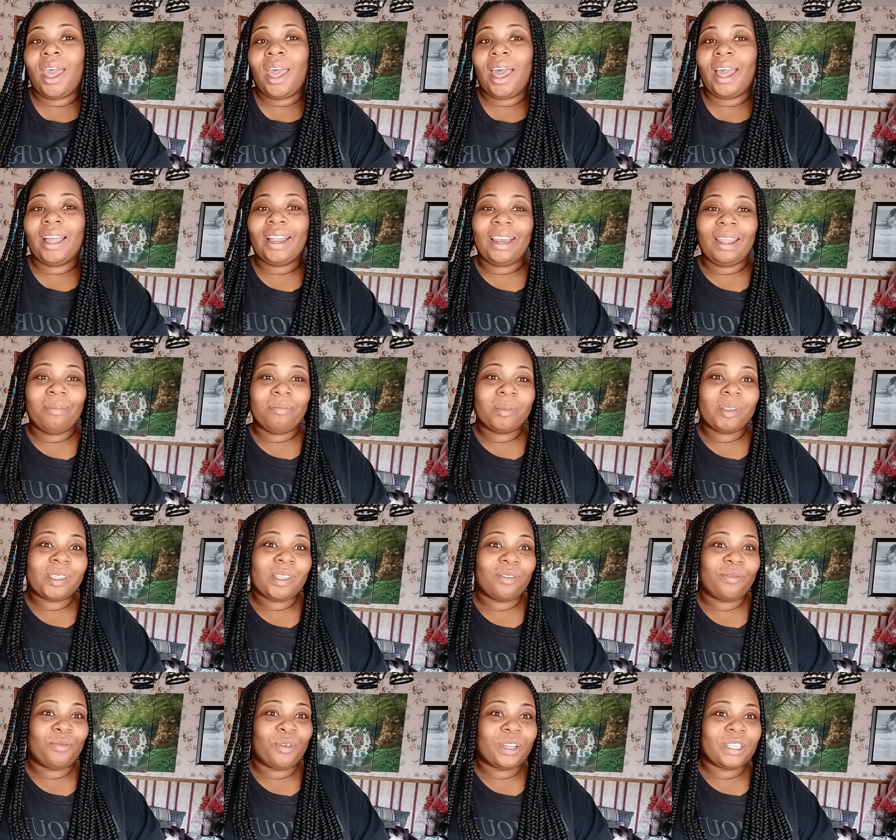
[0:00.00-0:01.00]
a glimpse
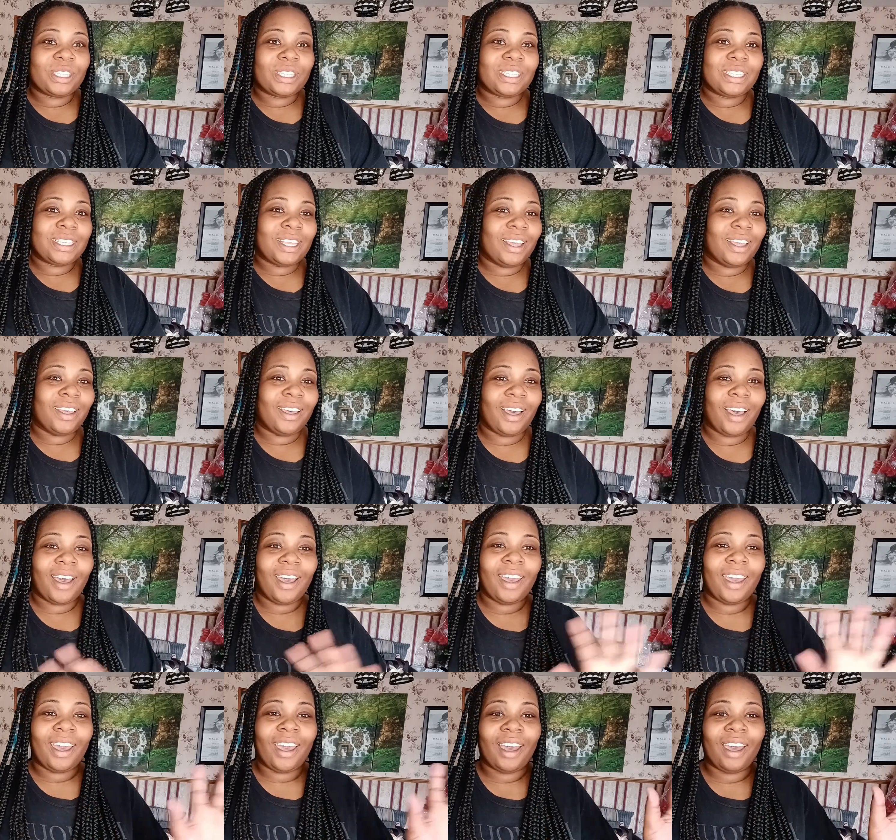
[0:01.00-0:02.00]
of what I
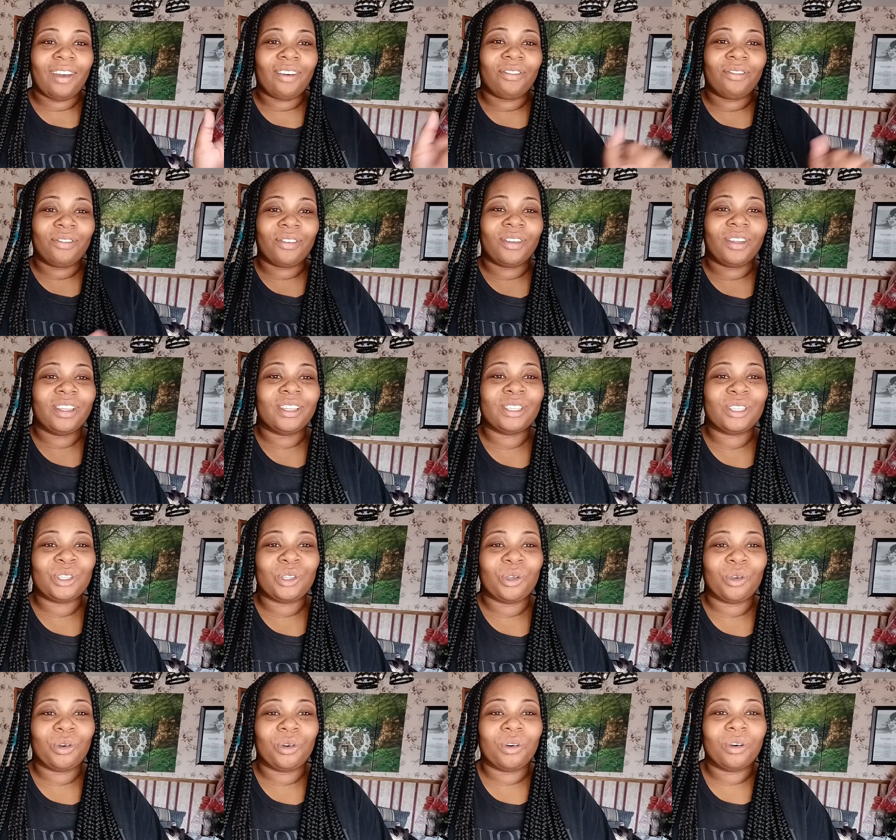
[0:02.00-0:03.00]
have in
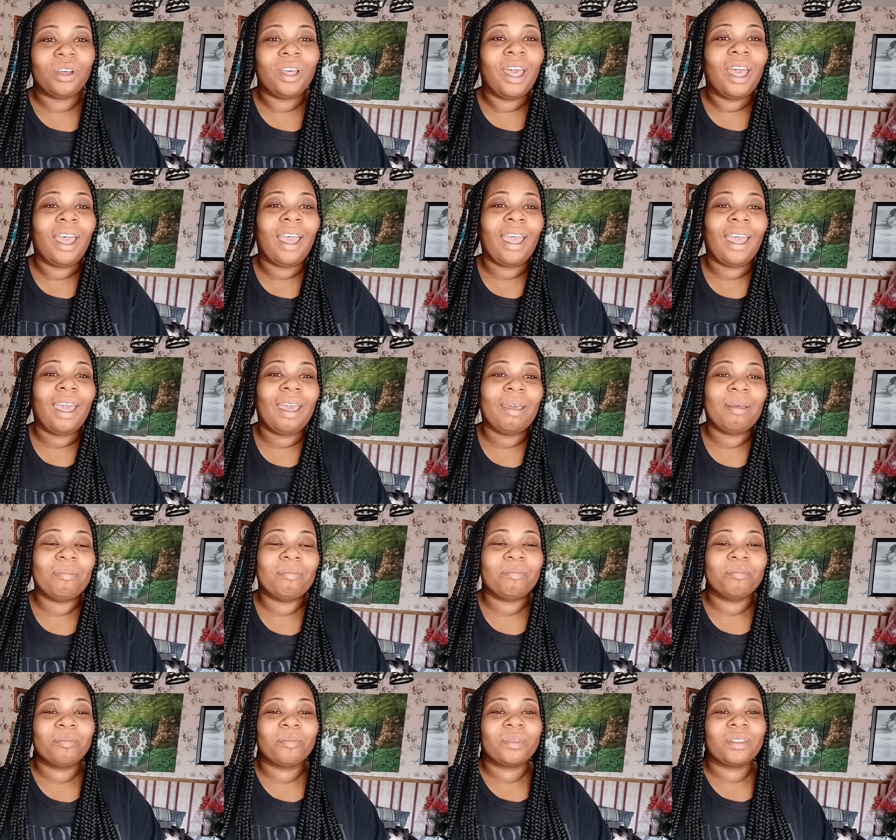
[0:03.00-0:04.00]
store.
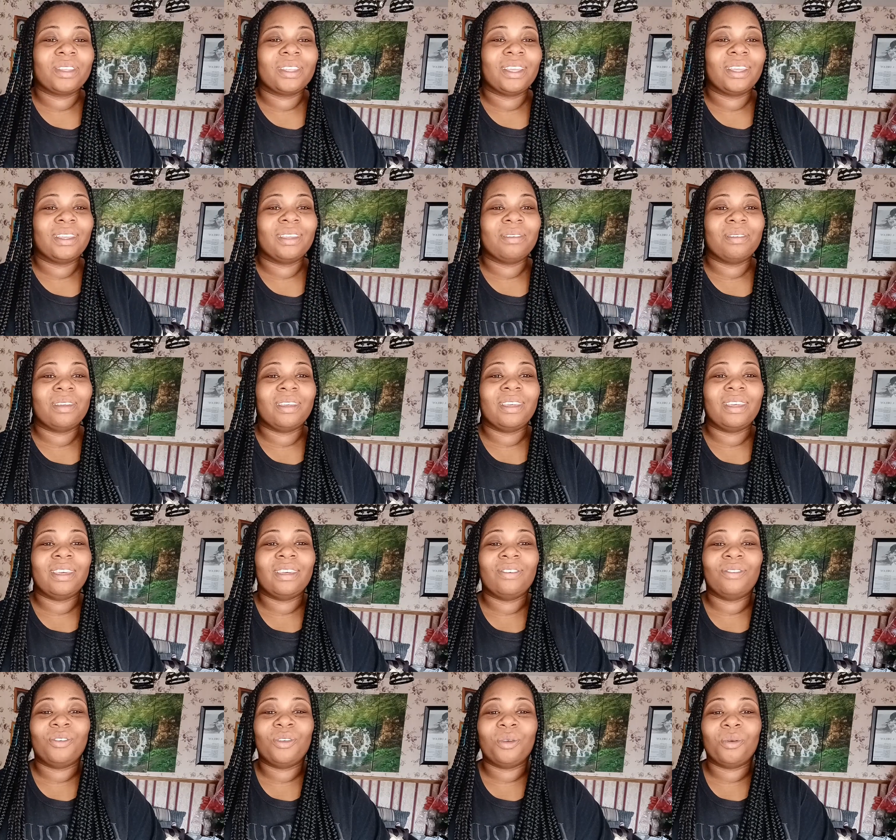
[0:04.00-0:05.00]
Um,
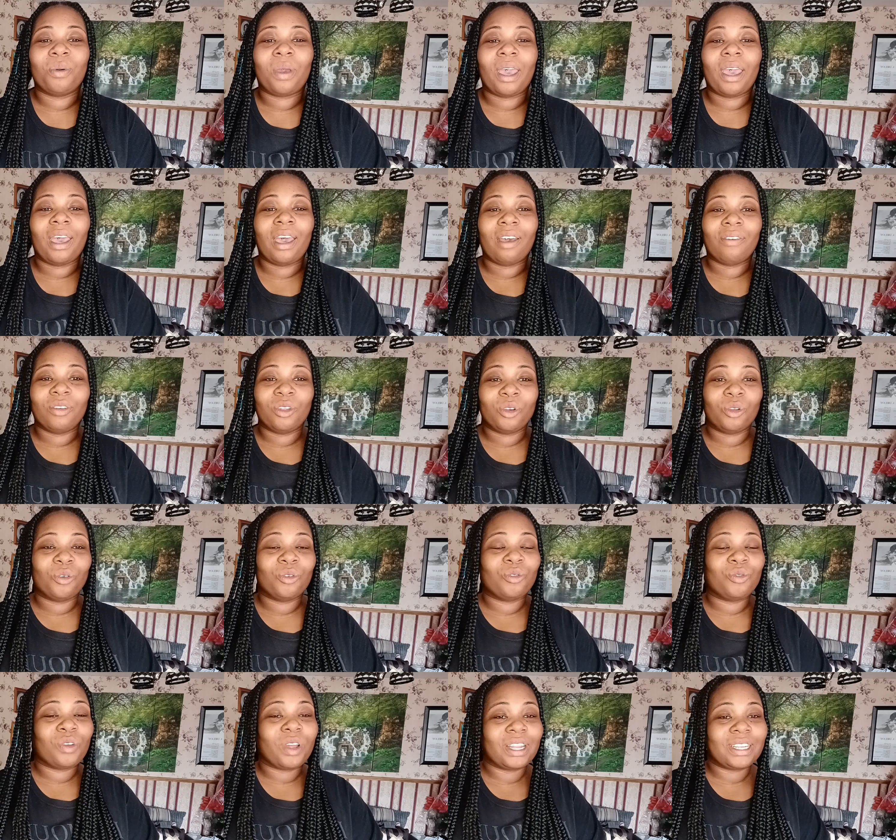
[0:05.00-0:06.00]
if you haven't
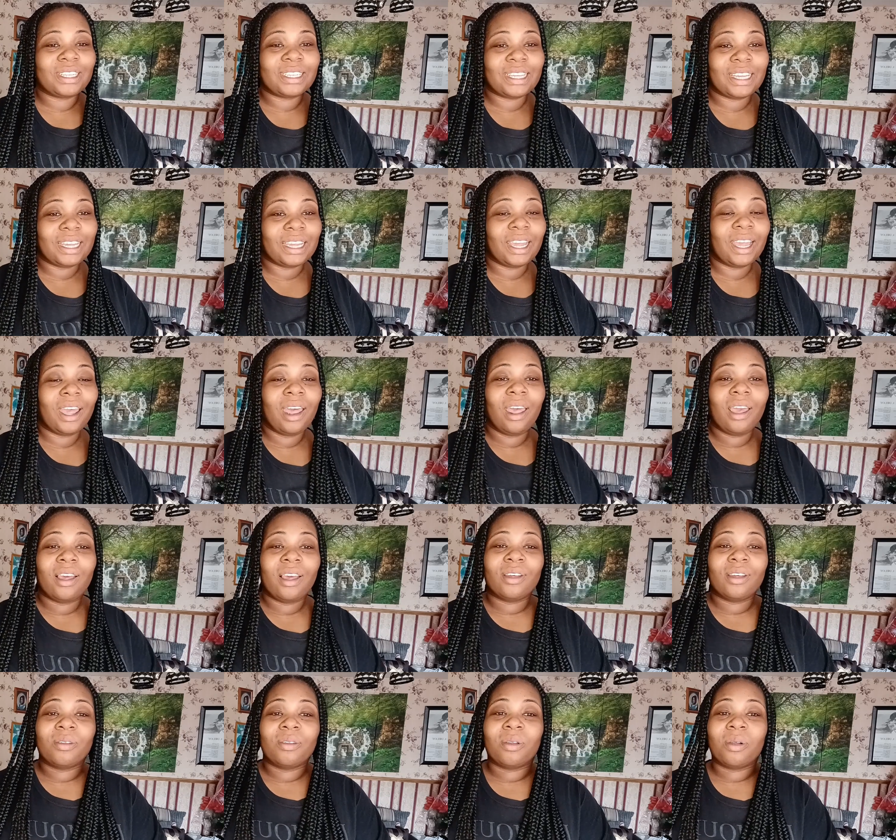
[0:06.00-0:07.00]
already,
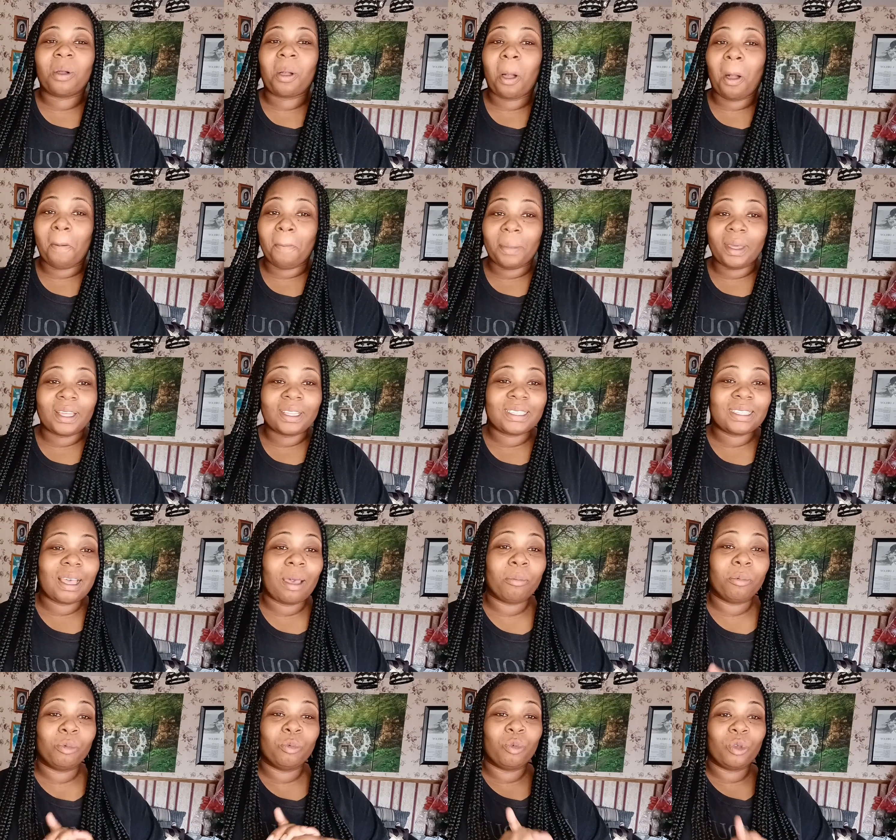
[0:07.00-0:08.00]
comment, tell
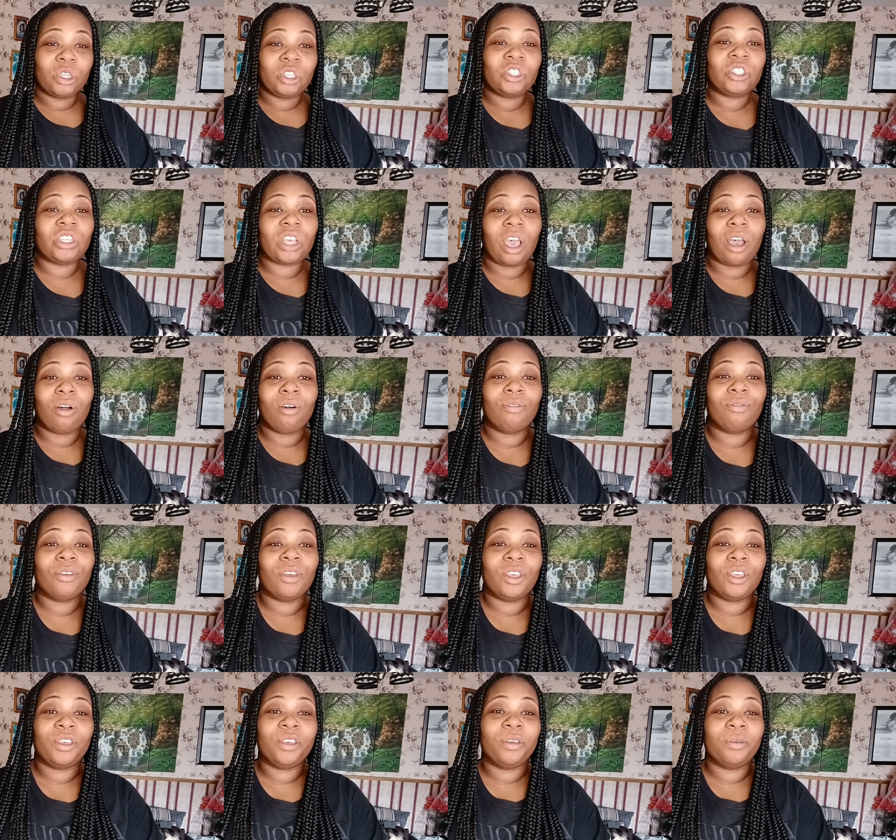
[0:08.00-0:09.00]
me which
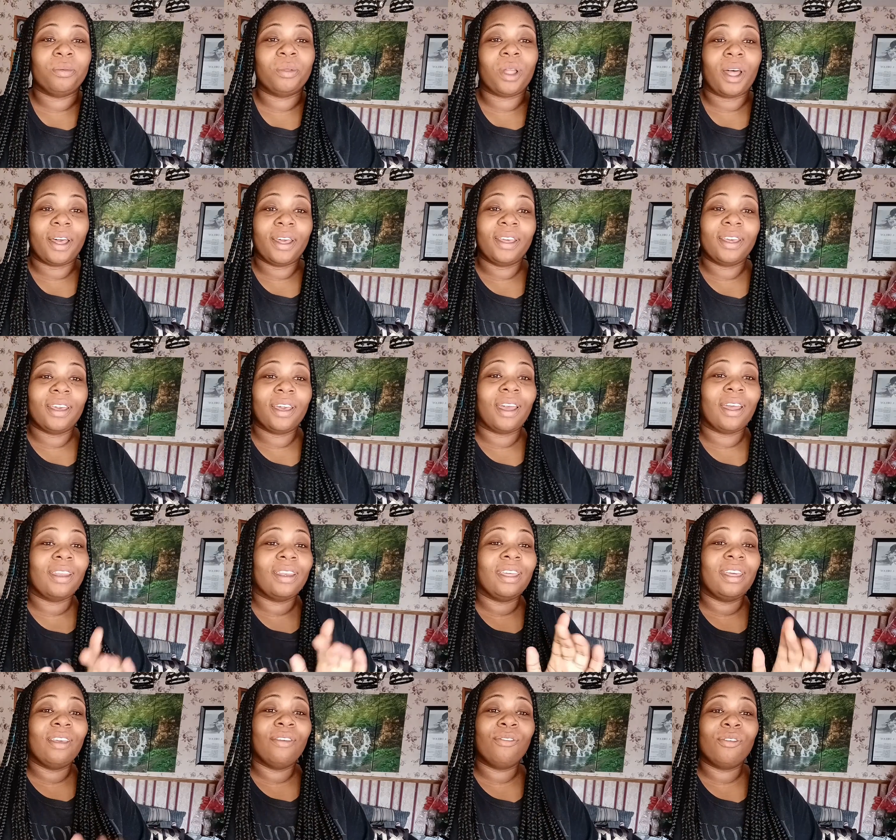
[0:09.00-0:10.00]
outfit you like. And
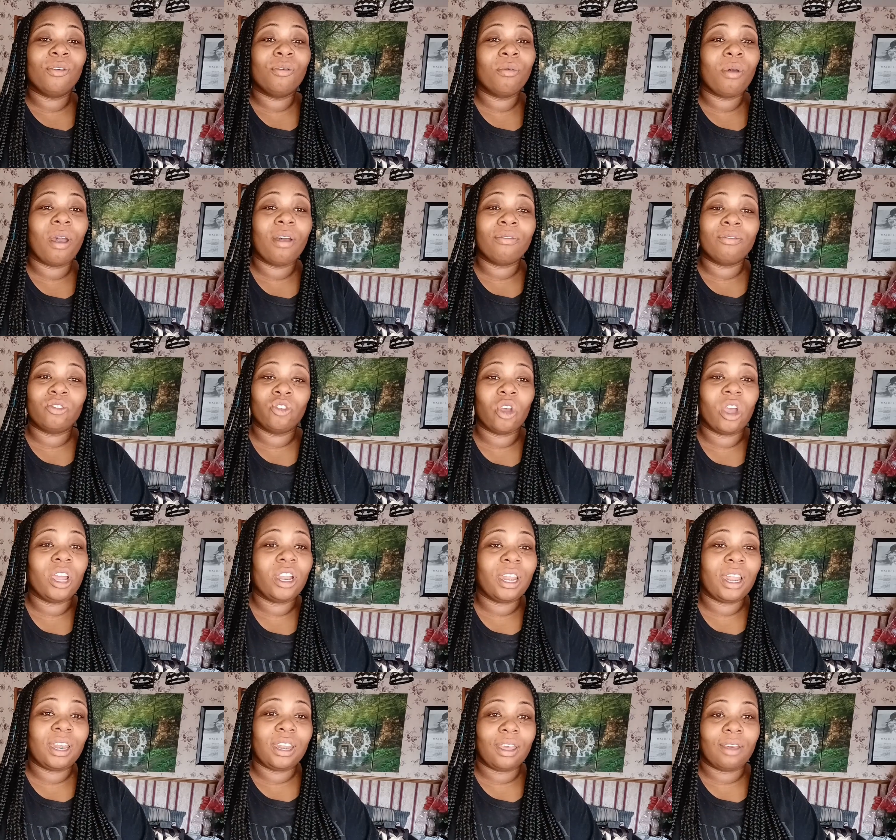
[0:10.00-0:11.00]
if you have
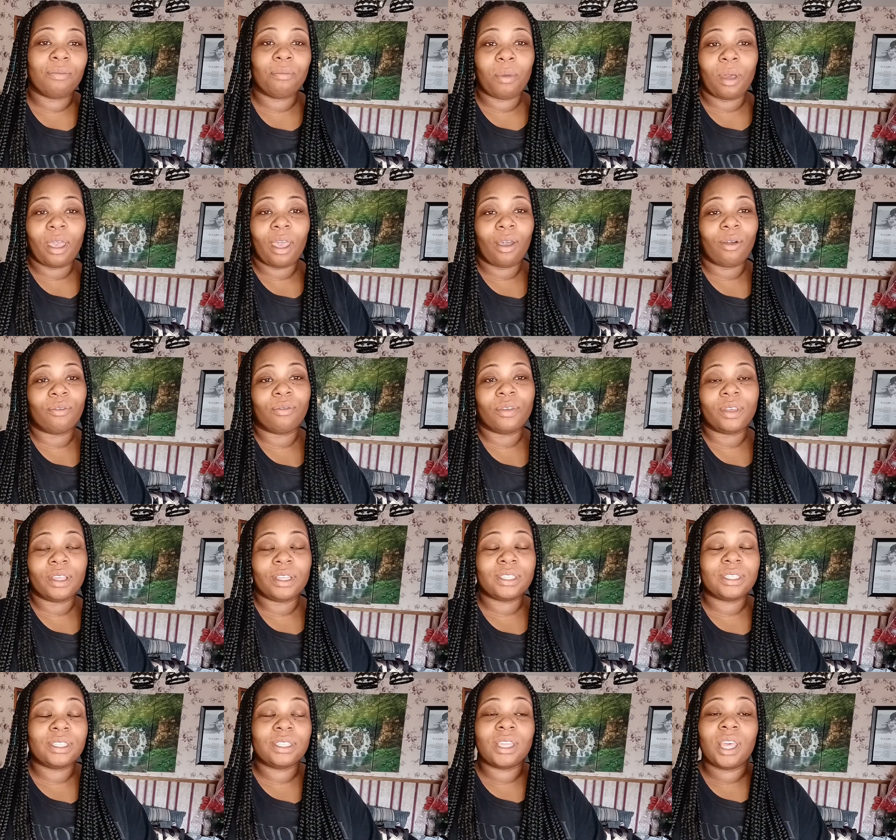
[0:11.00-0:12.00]
tried any of my
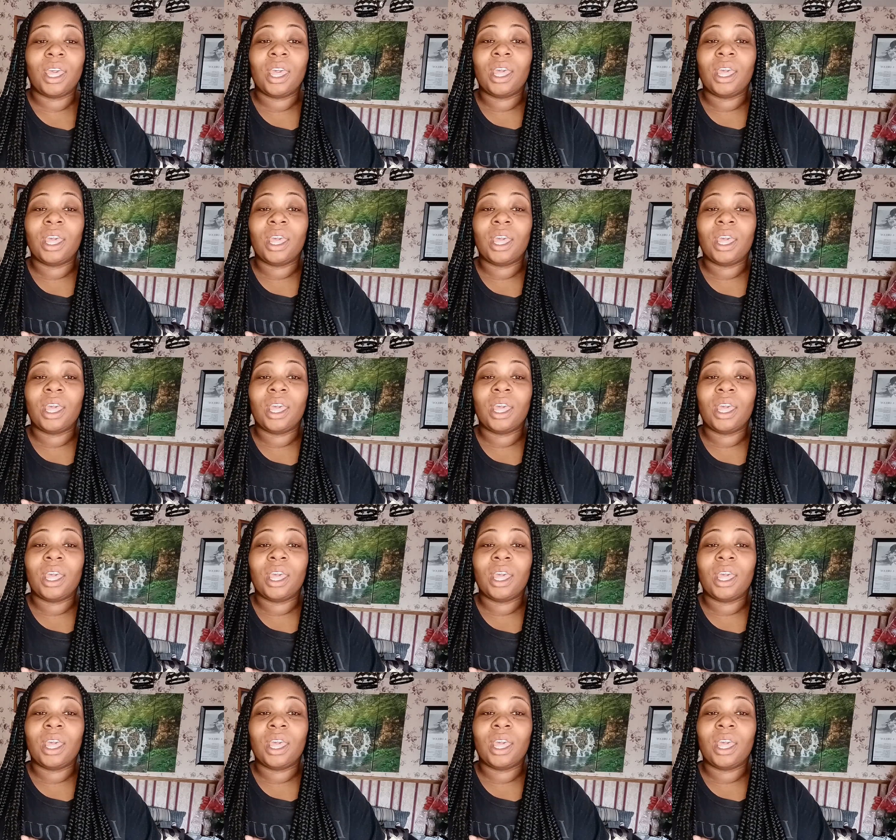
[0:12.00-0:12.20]
outfits,